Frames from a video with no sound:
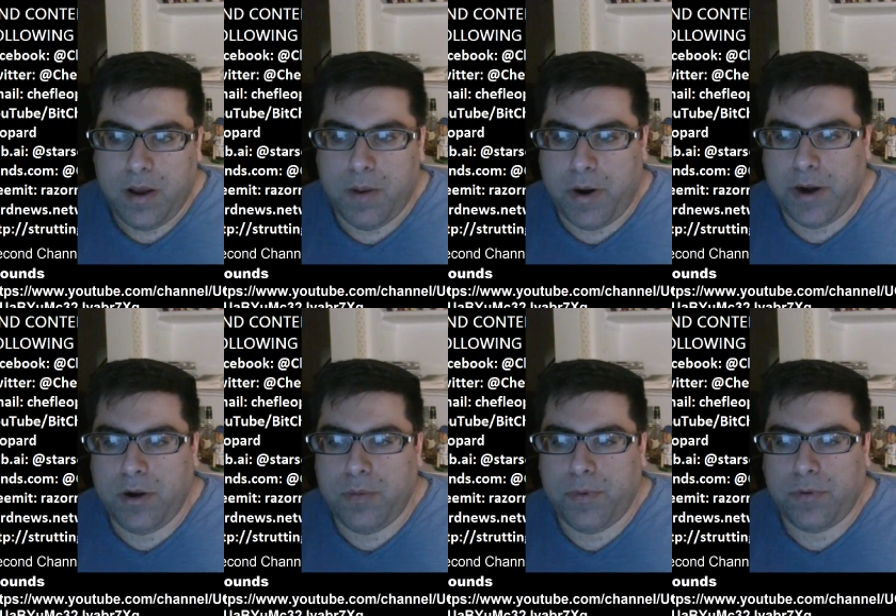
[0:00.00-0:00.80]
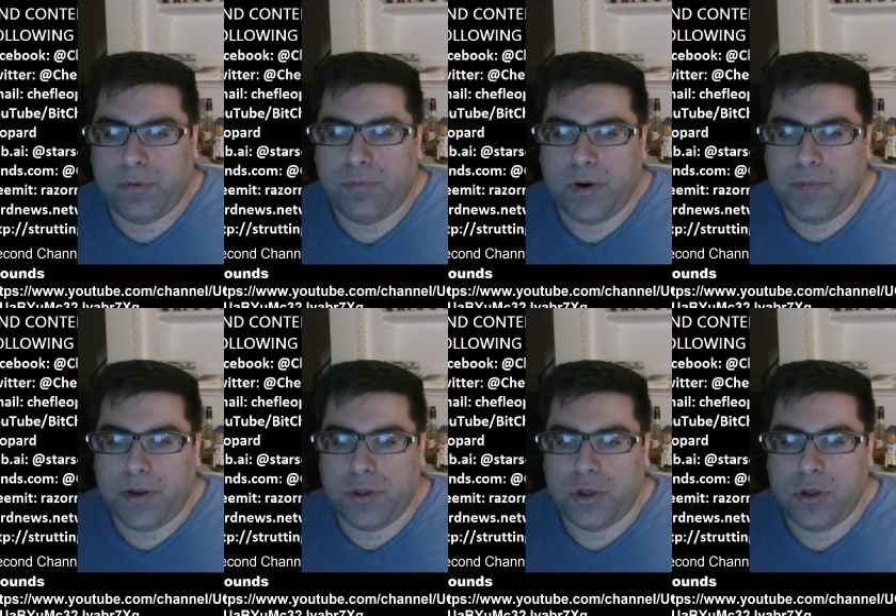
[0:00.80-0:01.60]
Amari Cooper has pretty
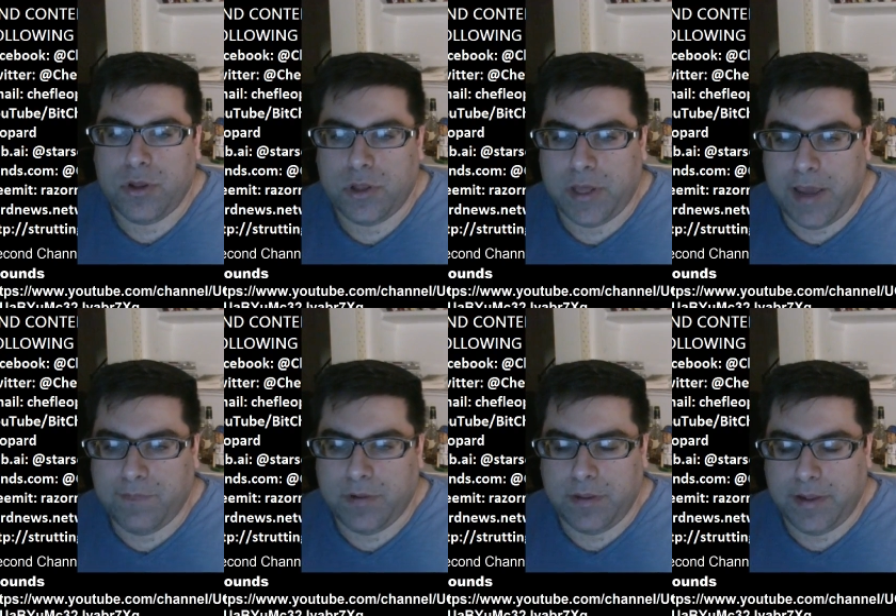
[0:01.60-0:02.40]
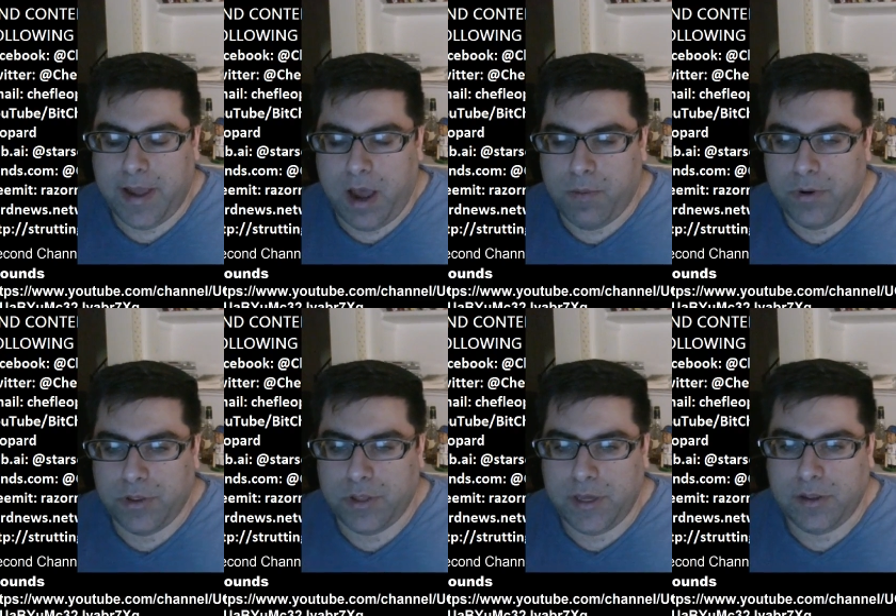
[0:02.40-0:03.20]
much saved the
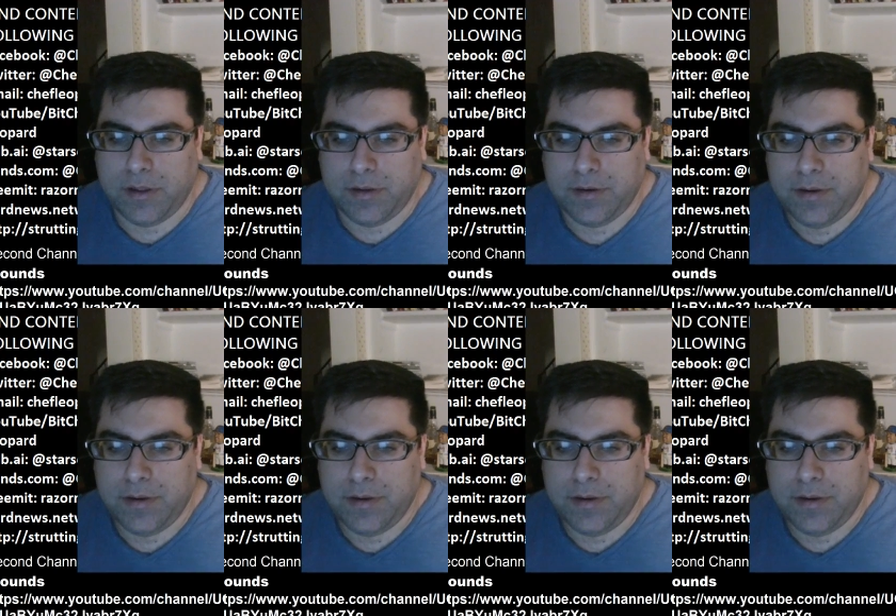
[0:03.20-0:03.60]
Cowboys season,